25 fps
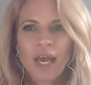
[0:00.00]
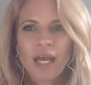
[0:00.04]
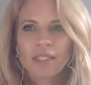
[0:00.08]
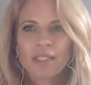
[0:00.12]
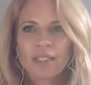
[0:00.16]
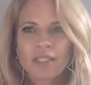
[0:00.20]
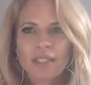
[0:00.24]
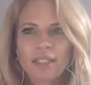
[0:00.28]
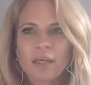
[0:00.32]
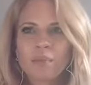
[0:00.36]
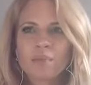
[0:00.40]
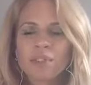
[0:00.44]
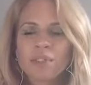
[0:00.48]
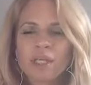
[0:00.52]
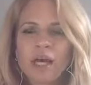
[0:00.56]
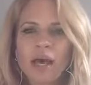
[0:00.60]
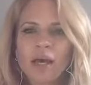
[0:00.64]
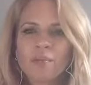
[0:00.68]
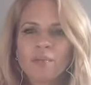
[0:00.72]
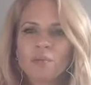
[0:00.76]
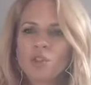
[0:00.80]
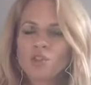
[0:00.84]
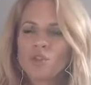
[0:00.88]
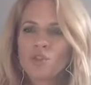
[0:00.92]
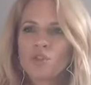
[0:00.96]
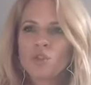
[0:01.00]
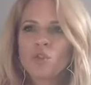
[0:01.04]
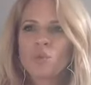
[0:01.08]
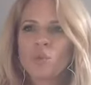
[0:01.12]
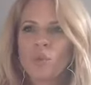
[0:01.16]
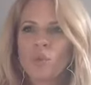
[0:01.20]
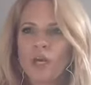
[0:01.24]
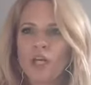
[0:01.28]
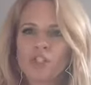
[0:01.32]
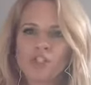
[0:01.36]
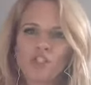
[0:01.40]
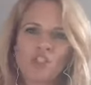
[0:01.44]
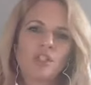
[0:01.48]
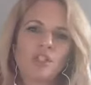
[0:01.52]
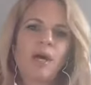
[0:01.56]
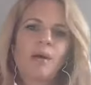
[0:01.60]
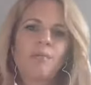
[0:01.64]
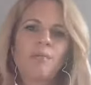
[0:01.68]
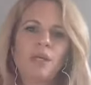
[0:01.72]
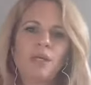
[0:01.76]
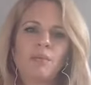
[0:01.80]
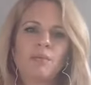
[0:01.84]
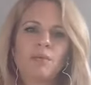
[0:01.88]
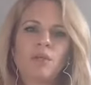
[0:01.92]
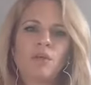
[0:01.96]
And sometimes you do wish that
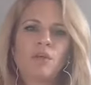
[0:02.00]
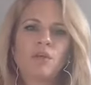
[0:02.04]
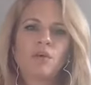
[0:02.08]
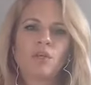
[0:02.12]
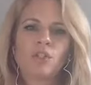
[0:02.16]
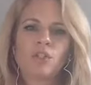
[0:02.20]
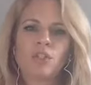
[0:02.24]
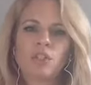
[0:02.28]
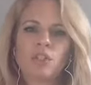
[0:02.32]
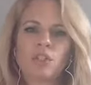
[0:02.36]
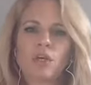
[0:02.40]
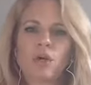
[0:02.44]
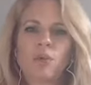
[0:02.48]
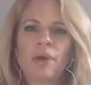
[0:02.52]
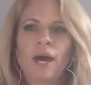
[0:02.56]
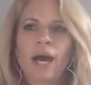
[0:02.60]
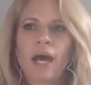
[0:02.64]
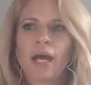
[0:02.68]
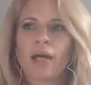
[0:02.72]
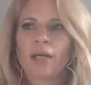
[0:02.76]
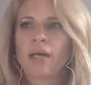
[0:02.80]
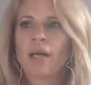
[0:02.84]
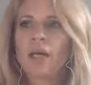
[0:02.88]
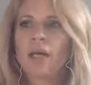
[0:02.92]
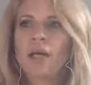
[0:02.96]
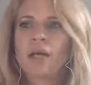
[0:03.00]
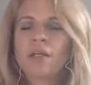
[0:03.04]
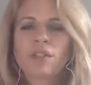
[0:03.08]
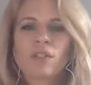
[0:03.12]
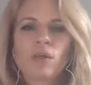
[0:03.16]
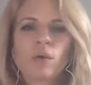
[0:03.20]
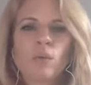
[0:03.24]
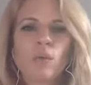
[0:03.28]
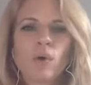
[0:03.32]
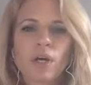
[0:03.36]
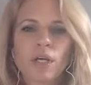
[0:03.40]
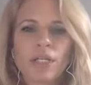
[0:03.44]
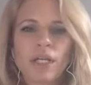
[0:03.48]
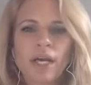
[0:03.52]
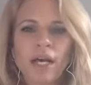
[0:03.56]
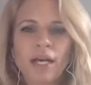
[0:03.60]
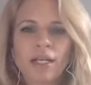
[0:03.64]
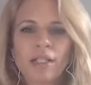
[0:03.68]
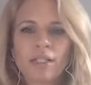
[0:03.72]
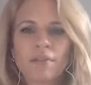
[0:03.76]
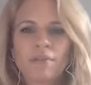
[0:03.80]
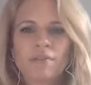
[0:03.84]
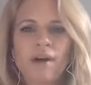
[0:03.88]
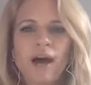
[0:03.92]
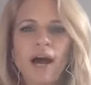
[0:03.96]
maybe you could just go back to work 9
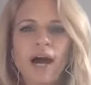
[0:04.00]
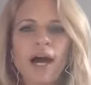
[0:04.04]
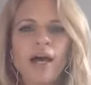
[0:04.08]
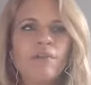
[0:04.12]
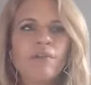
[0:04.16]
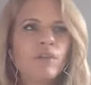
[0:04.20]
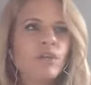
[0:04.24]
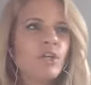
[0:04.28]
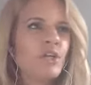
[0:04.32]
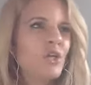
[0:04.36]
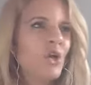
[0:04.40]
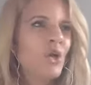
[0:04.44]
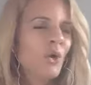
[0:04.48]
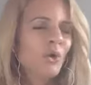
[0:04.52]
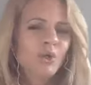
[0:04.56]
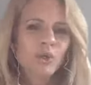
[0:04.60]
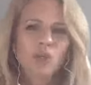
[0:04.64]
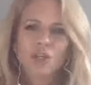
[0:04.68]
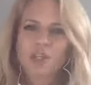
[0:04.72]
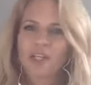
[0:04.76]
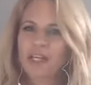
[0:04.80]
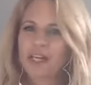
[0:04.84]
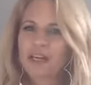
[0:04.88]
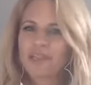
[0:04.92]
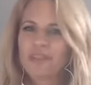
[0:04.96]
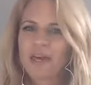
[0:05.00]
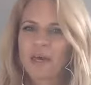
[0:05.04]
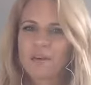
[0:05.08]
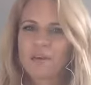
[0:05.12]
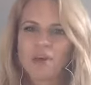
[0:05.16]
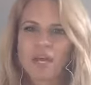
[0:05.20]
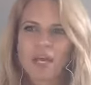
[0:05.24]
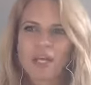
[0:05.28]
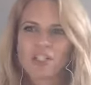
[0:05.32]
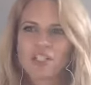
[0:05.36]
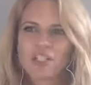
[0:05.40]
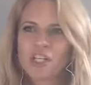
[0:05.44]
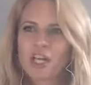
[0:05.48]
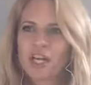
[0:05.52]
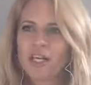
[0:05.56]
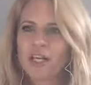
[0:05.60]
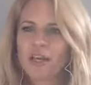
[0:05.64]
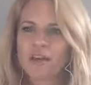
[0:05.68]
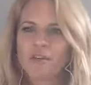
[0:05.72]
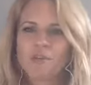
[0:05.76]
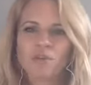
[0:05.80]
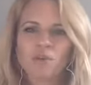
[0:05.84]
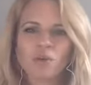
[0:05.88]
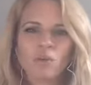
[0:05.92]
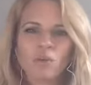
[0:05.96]
to 5 and know you're going to get that paycheck
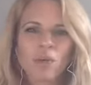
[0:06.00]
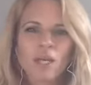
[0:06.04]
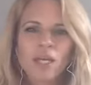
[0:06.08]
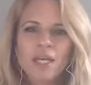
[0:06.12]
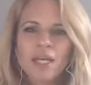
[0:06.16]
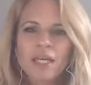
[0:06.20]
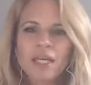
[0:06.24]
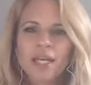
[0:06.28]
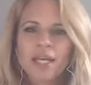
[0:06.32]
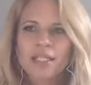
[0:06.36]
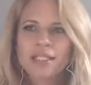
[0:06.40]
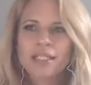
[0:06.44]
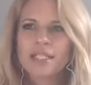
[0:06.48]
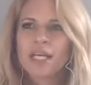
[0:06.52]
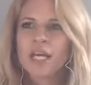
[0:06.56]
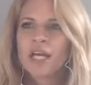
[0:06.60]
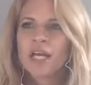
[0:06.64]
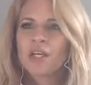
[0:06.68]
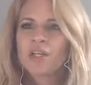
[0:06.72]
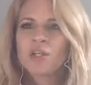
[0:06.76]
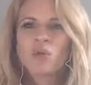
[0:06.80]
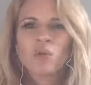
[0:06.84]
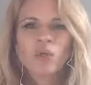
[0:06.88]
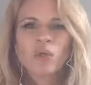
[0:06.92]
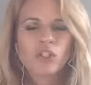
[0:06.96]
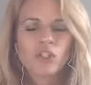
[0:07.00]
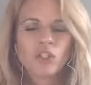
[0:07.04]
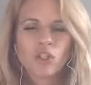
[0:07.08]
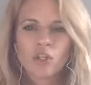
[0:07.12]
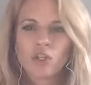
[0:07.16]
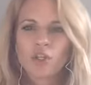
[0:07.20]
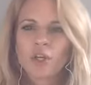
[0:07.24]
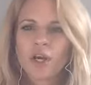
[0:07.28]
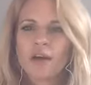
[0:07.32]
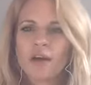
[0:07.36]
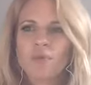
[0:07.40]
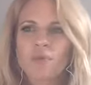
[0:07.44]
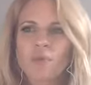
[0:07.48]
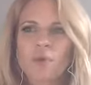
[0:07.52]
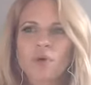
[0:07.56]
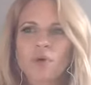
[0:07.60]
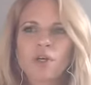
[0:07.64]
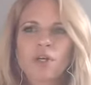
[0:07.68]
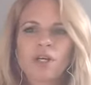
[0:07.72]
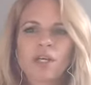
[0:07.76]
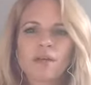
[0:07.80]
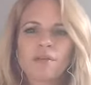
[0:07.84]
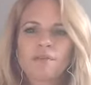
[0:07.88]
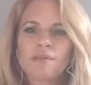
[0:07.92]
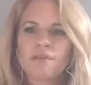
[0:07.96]
every week, and you can turn off
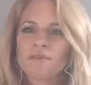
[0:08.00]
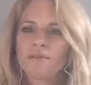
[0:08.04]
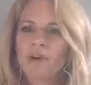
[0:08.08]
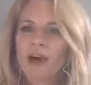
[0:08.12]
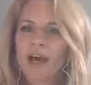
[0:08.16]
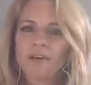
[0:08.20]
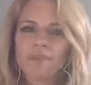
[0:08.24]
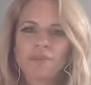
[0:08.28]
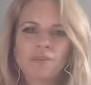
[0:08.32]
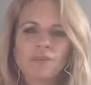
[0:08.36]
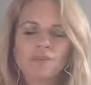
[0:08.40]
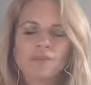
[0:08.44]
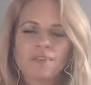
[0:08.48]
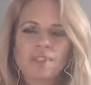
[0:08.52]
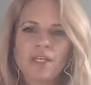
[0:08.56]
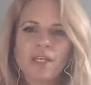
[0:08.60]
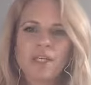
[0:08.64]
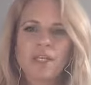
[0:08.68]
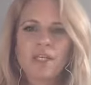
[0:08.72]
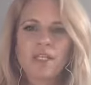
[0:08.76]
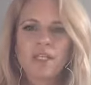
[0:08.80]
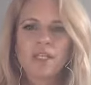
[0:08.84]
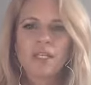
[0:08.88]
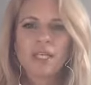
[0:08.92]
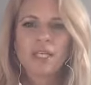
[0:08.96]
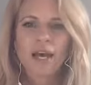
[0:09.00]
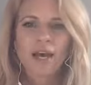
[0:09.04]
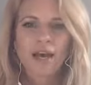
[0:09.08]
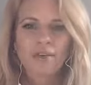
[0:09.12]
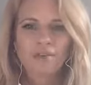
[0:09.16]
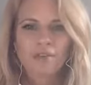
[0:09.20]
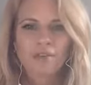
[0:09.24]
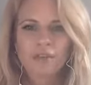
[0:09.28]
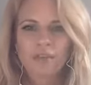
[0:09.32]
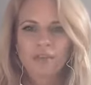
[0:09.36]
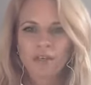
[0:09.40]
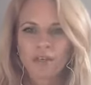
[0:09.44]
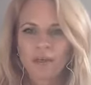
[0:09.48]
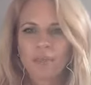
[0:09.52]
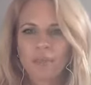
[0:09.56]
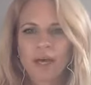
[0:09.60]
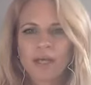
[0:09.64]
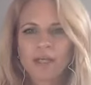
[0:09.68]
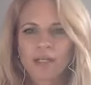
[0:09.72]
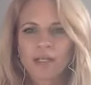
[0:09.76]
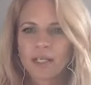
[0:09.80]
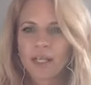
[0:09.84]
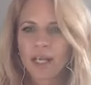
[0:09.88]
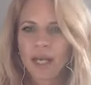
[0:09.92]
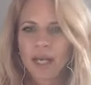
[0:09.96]
work at 5:15 and not have to think about
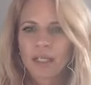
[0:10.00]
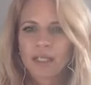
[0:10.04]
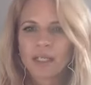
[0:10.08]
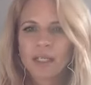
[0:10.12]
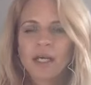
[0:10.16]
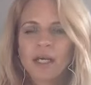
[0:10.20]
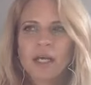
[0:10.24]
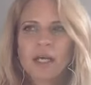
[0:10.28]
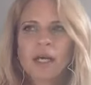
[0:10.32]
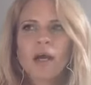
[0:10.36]
it again.